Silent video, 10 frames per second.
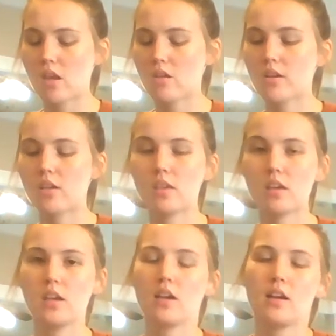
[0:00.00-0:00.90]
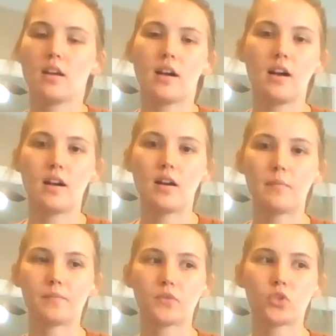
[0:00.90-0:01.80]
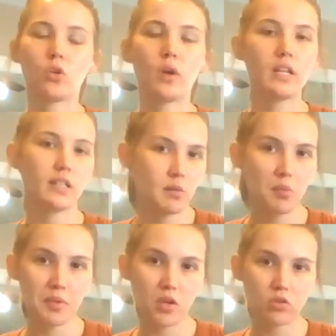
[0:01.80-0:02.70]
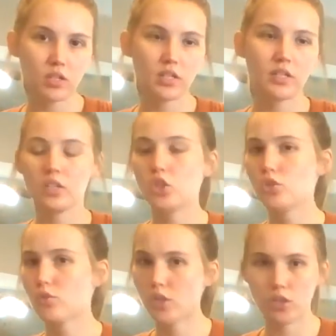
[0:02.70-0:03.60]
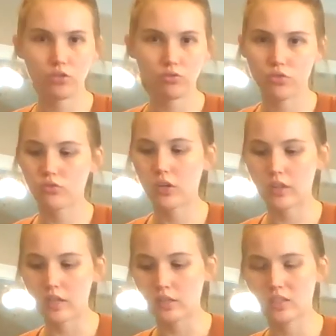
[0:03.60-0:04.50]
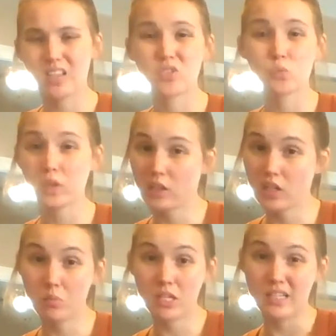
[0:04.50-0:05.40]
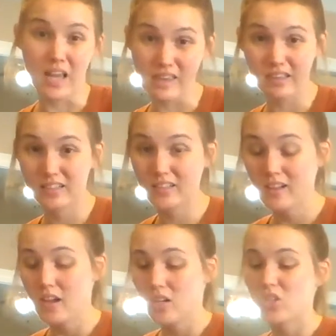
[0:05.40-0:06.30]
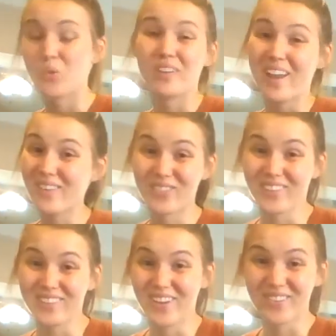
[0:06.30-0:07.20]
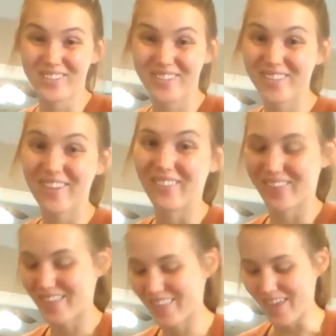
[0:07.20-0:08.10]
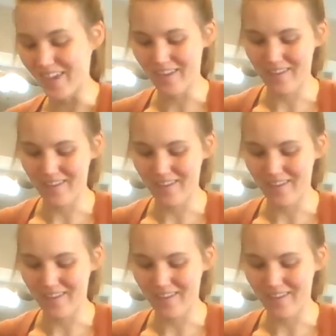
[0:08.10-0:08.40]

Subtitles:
it or anything. So any type of milk you can use for this. It's really going to be taste. So again, really the oats are the only thing.